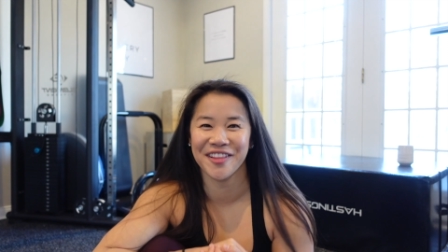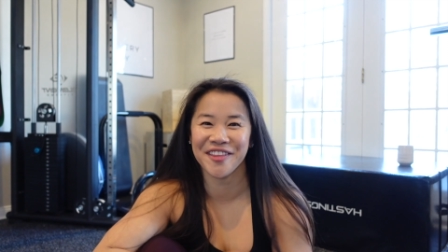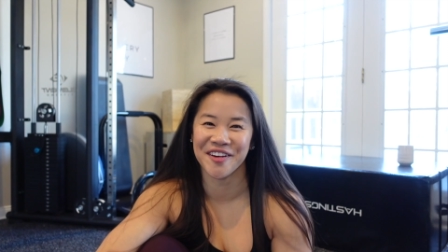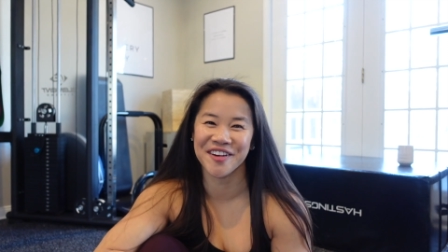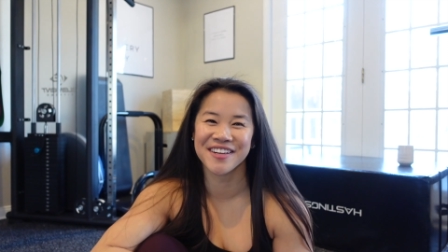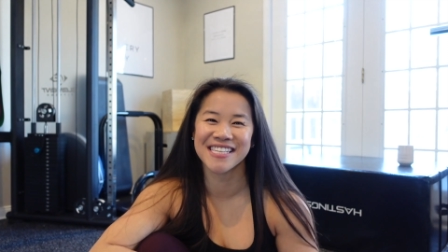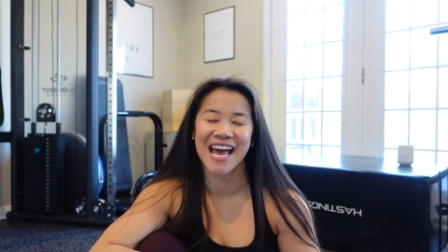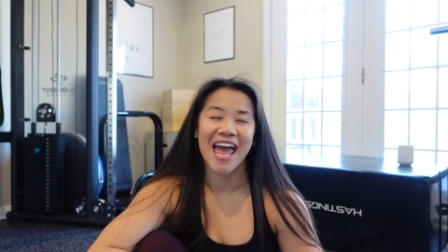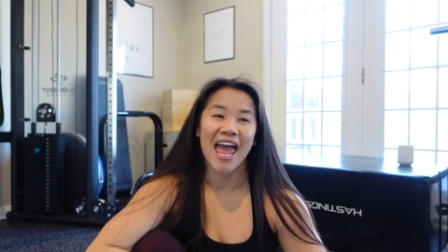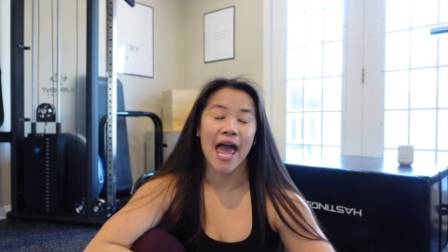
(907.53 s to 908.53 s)
and I looked
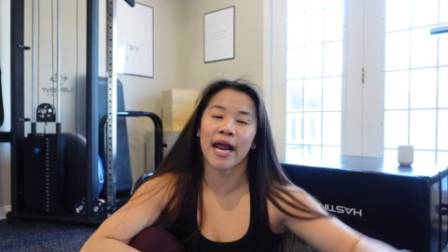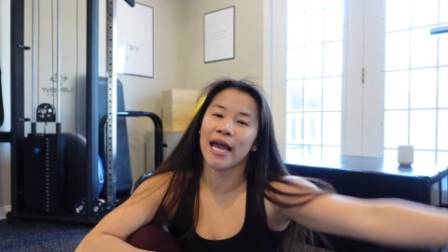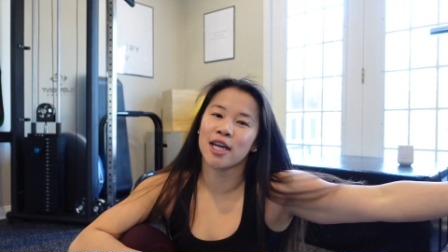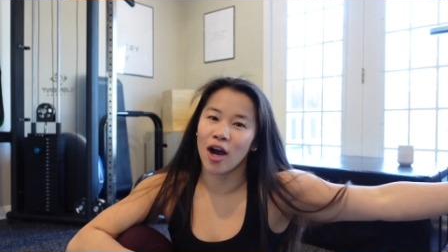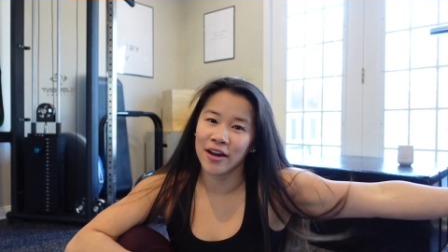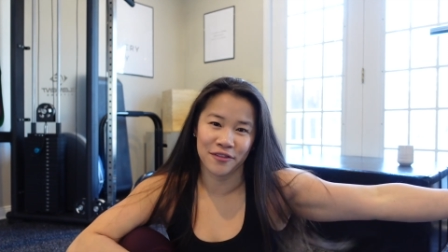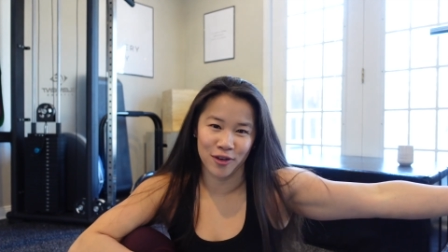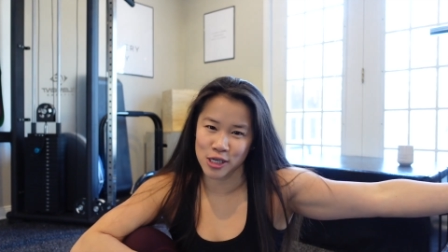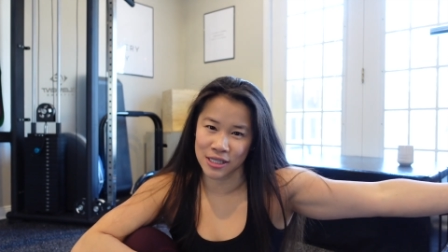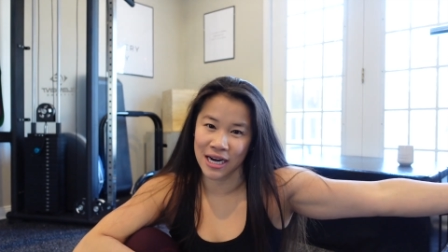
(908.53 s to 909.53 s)
and I had gotten a
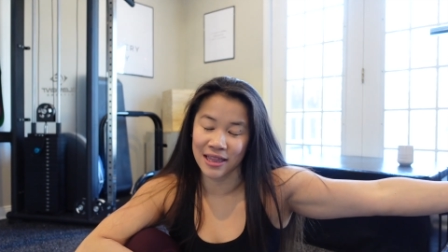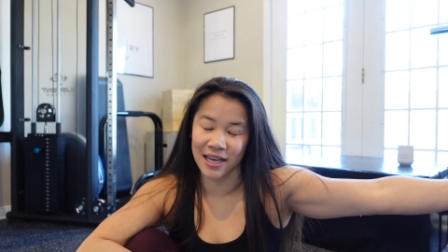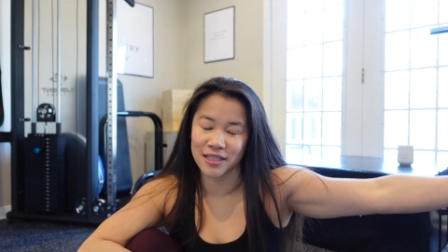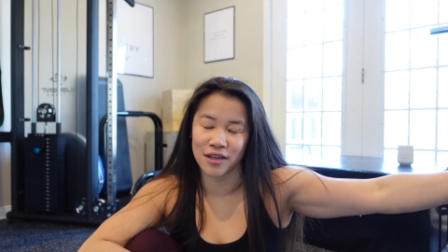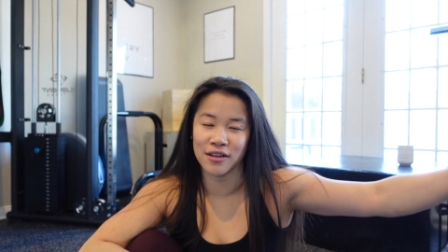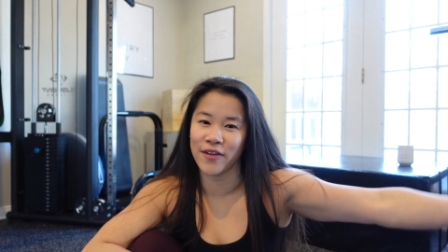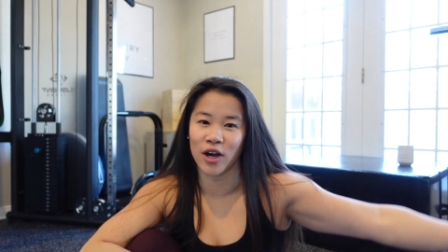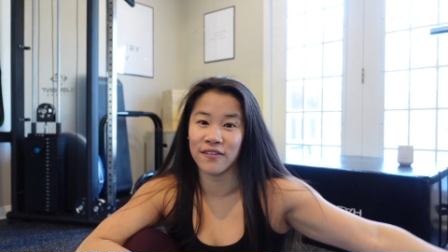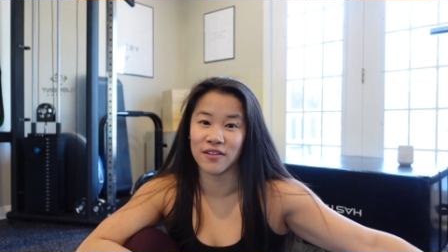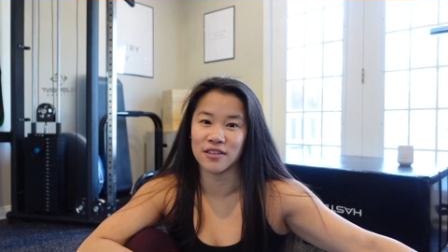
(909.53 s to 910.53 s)
version that I liked on the
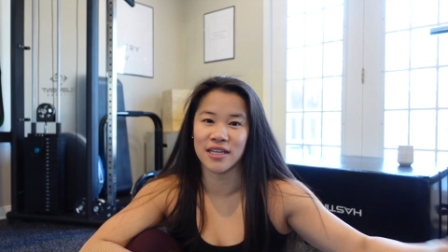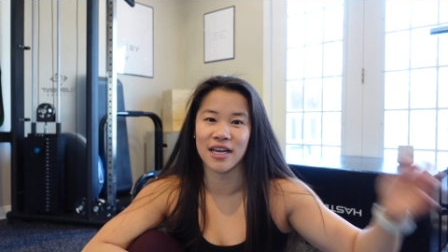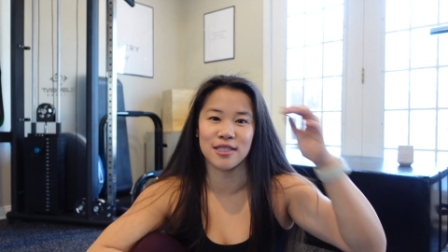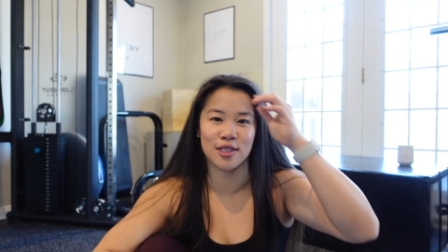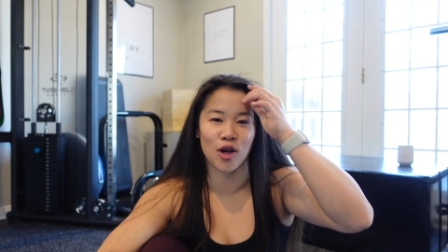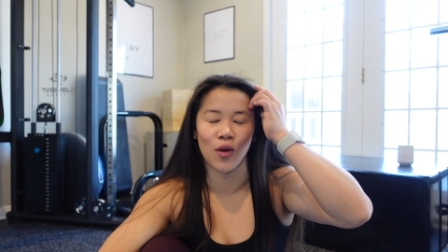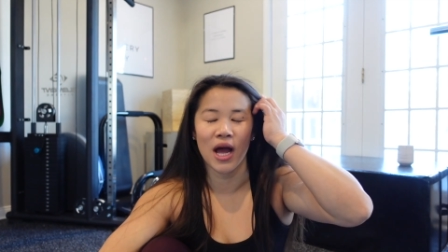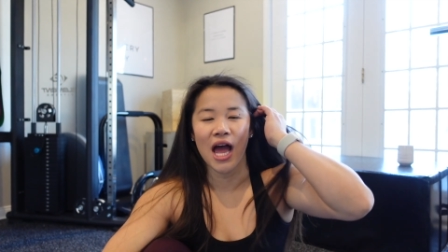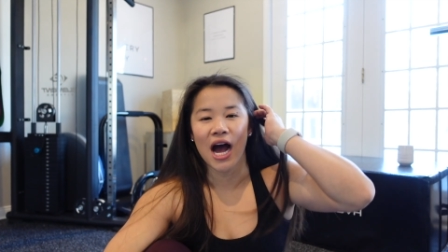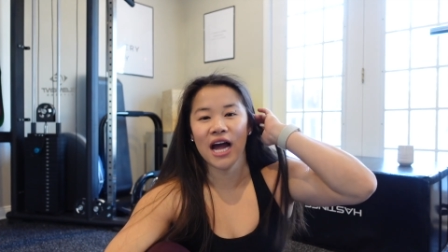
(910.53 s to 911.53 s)
very first day. So
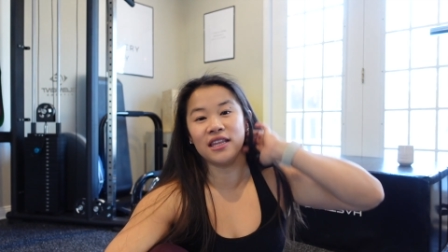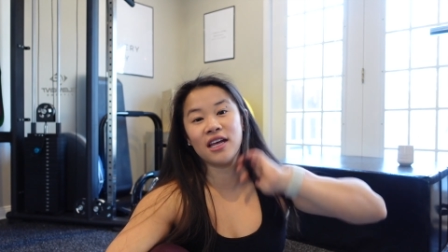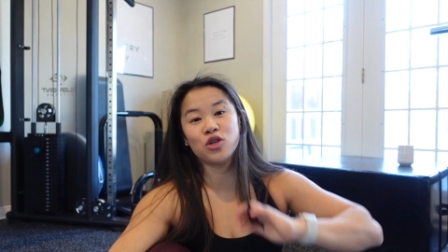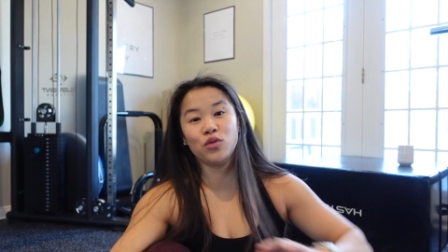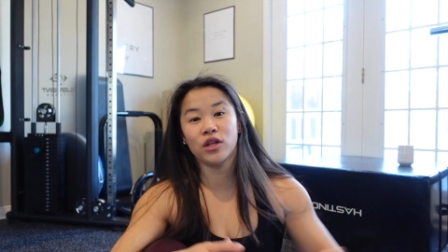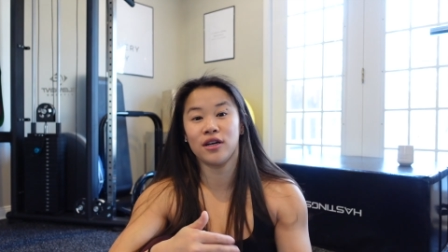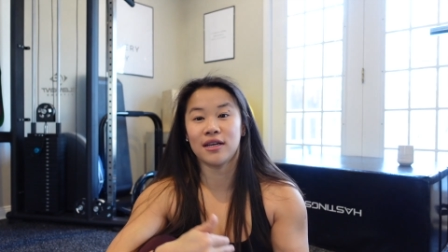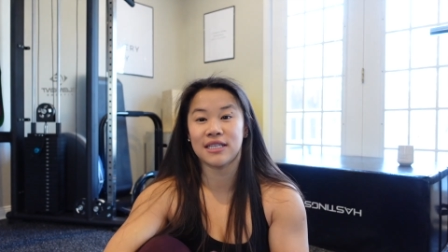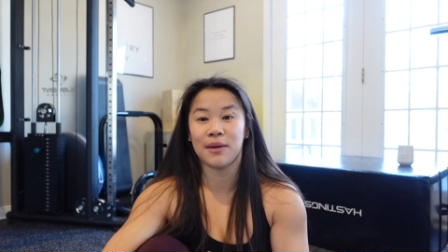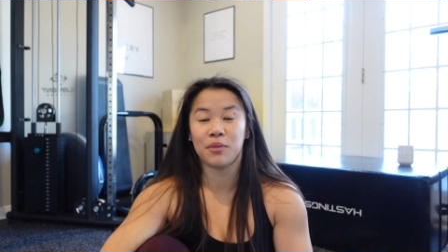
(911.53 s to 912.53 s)
I think that's a really good
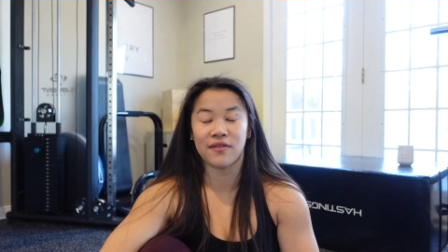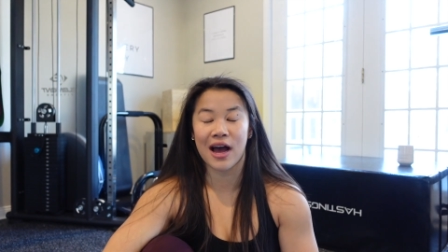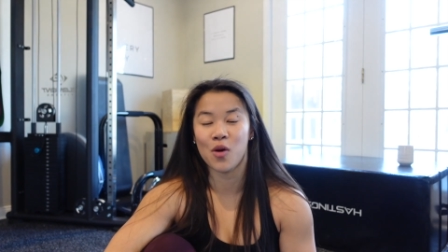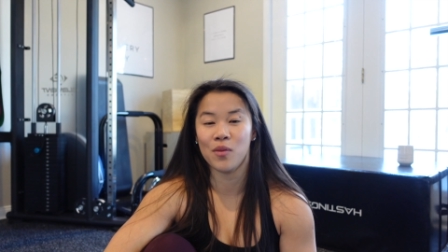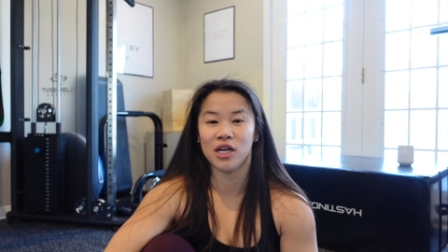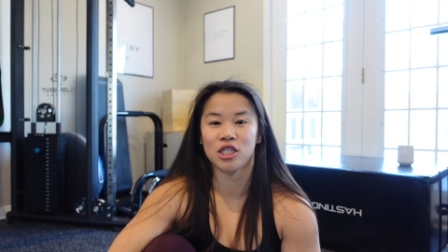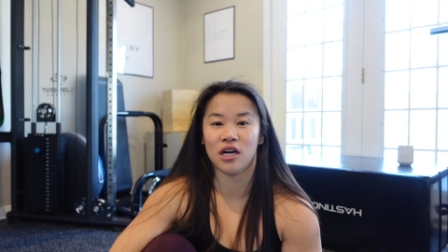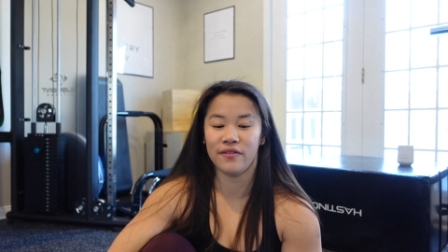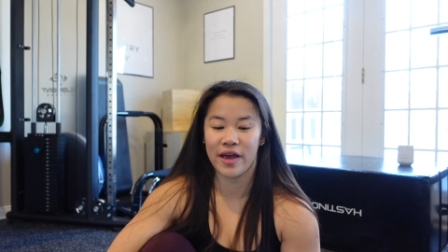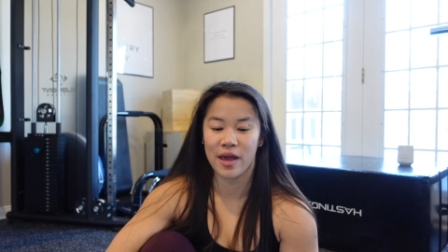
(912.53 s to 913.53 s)
example of how much
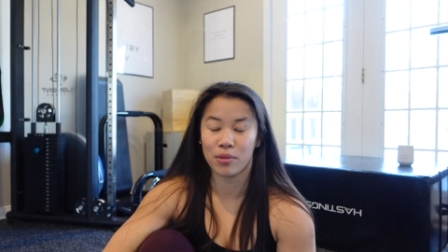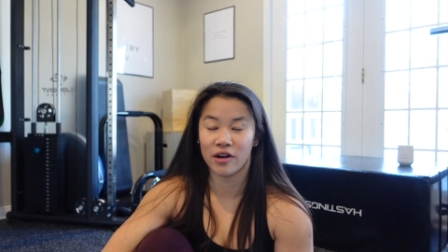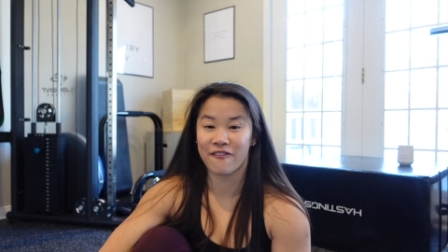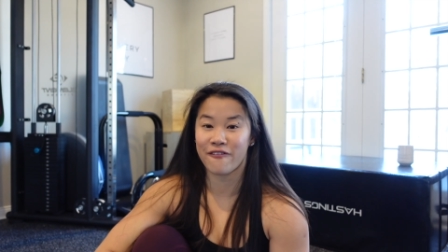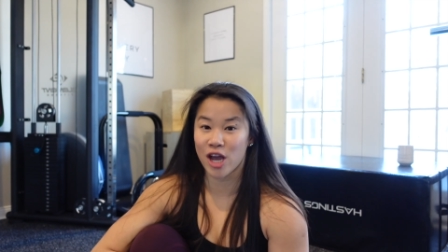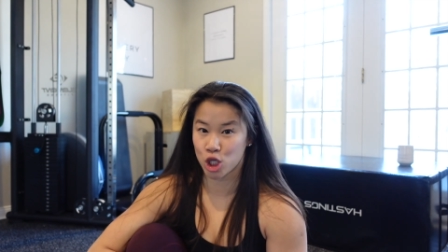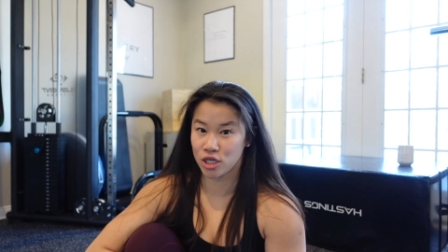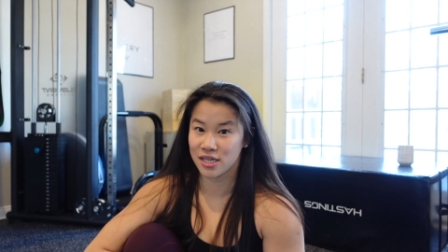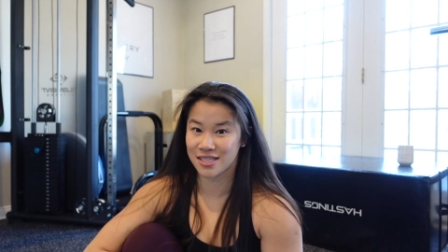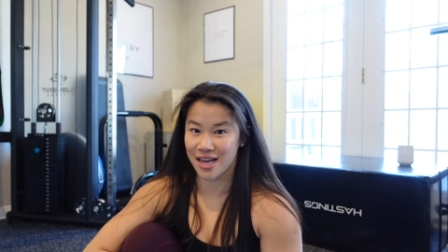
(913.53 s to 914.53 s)
of a
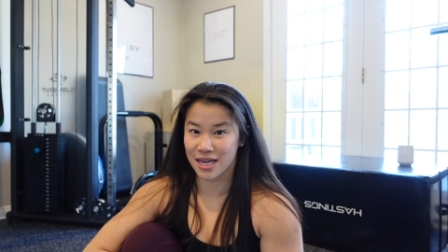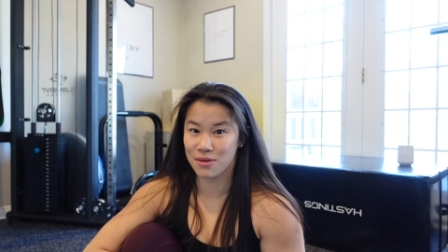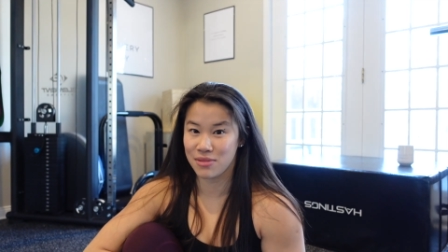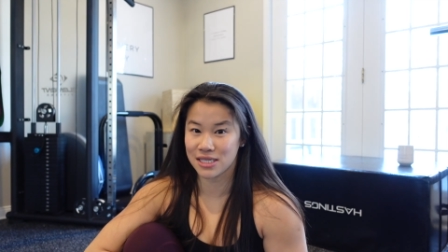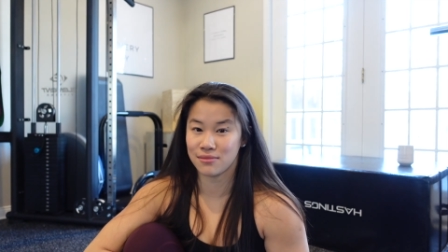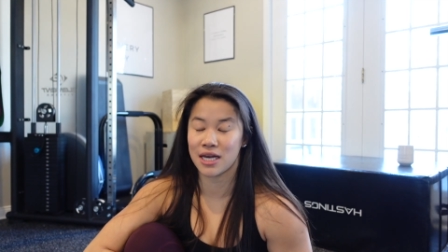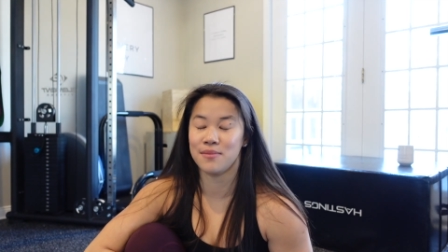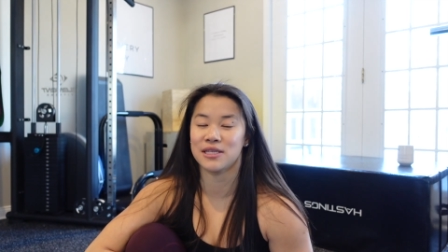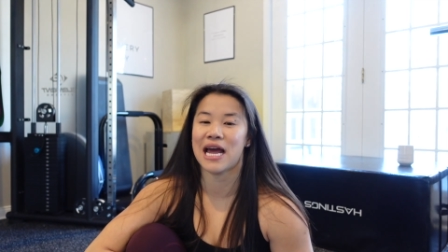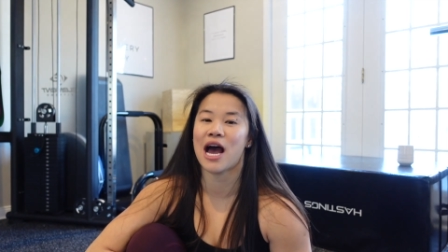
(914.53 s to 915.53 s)
perfectionist I can be
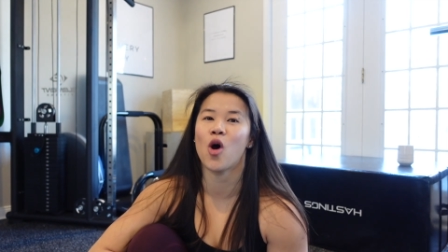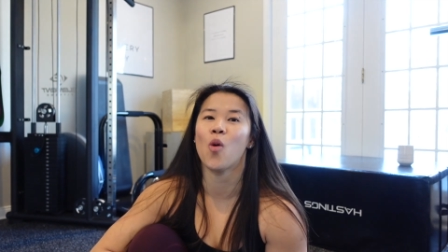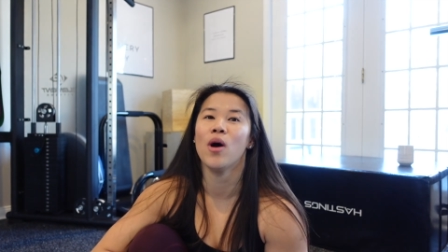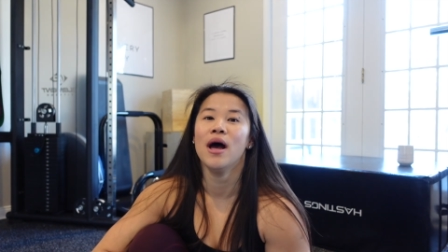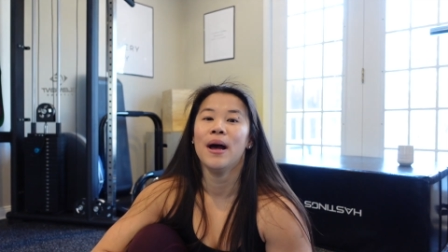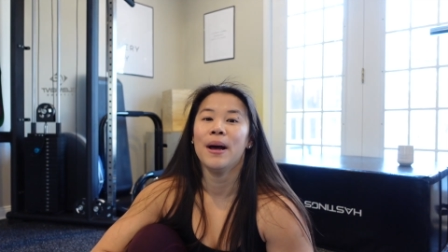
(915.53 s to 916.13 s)
sometimes and how